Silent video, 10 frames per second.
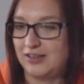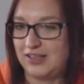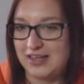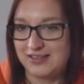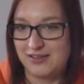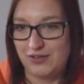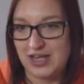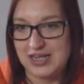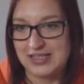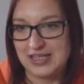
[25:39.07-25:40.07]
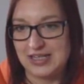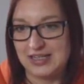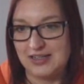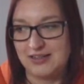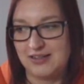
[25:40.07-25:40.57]
yes, the V A
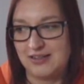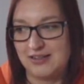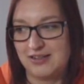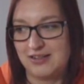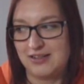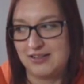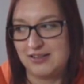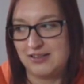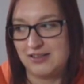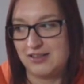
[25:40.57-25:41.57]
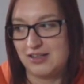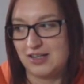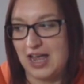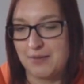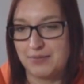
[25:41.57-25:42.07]
T
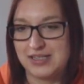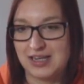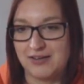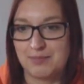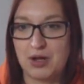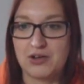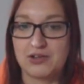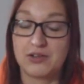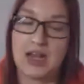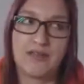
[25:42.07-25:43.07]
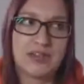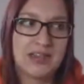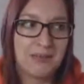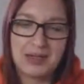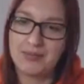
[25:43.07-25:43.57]
can be scary to pass on. And for
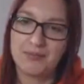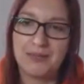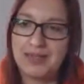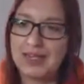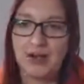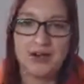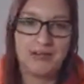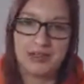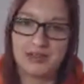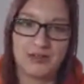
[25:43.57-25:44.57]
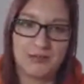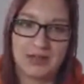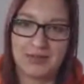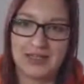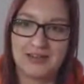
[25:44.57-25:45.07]
some people, maybe they are at a
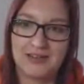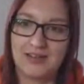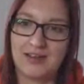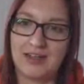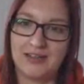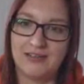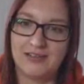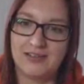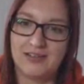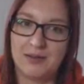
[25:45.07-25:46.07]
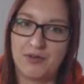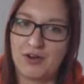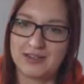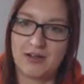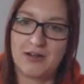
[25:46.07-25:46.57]
top limit and the
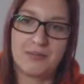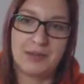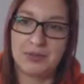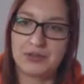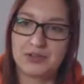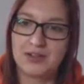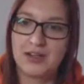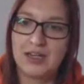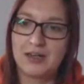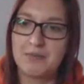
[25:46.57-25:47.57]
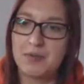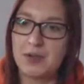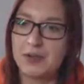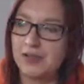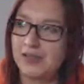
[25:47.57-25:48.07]
price can't be pushed.
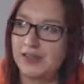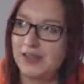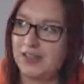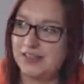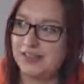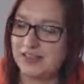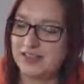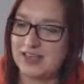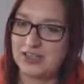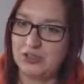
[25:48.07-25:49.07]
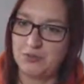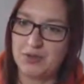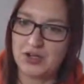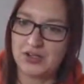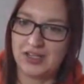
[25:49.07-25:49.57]
But it's understanding
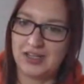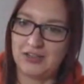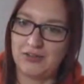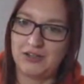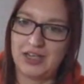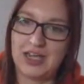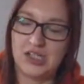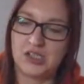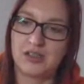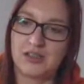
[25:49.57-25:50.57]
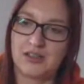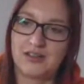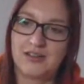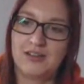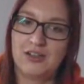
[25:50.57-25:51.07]
your market, your
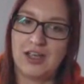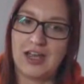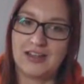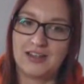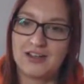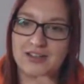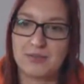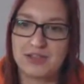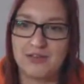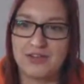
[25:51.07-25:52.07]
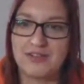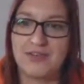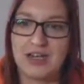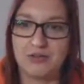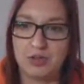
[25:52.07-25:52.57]
location, and the customer service
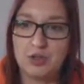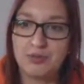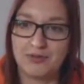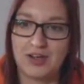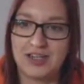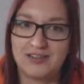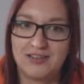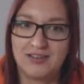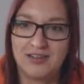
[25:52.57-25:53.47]
and value you provide,